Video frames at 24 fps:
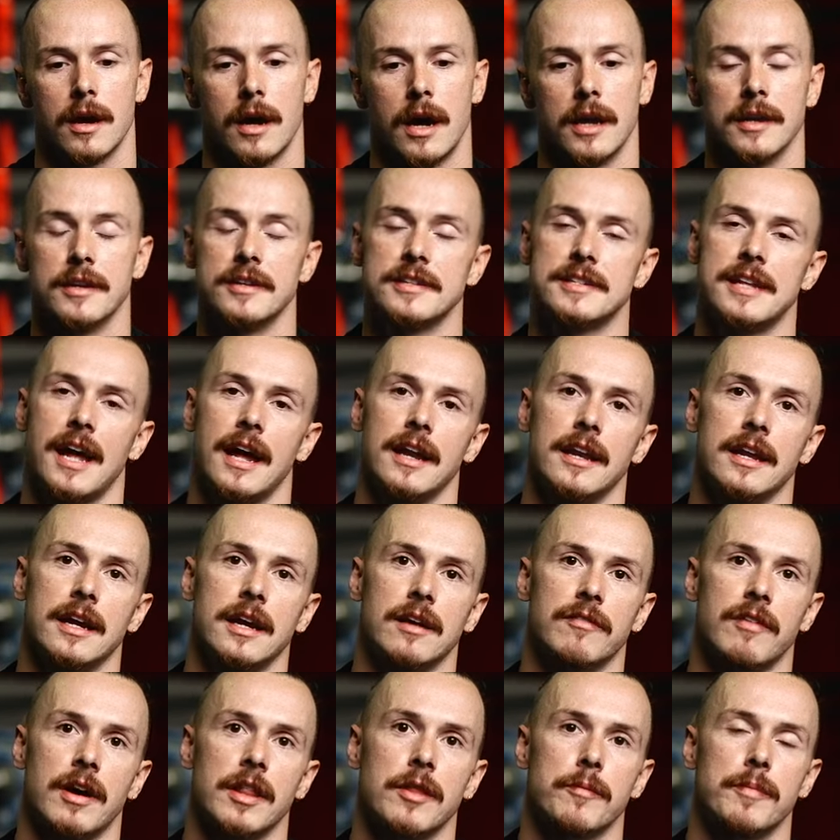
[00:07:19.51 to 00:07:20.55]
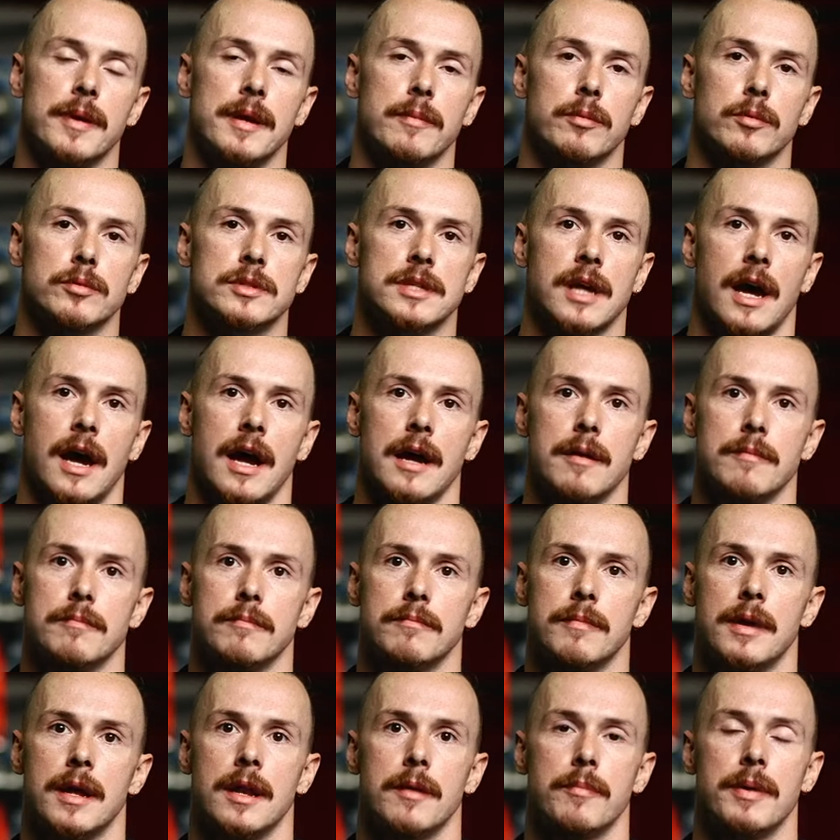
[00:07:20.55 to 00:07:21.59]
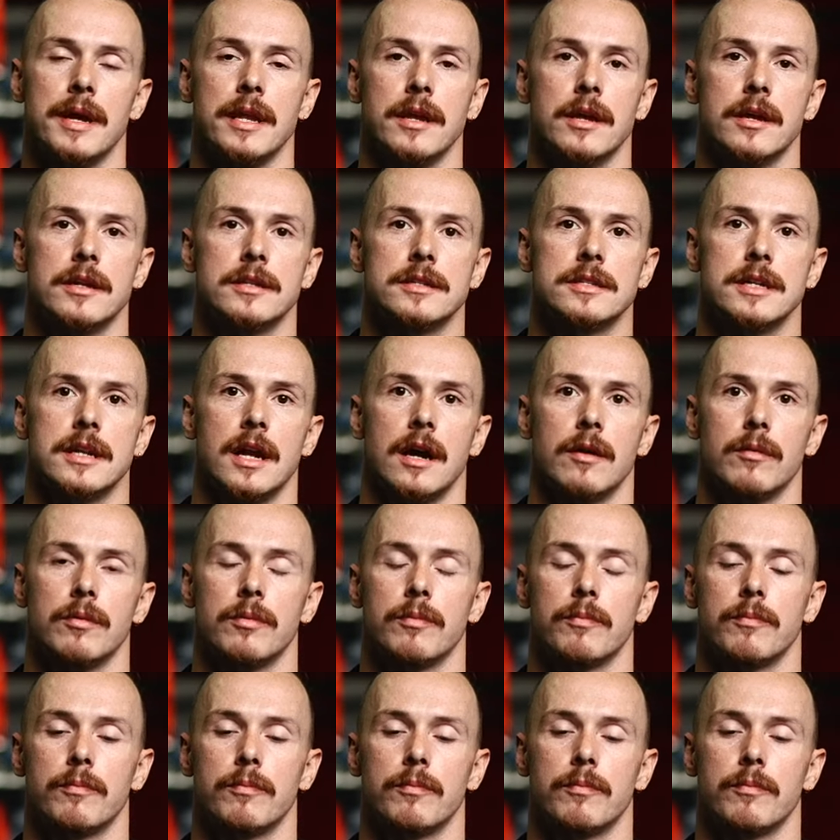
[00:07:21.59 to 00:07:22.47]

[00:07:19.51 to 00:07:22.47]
understanding of other people's time and opinions, and I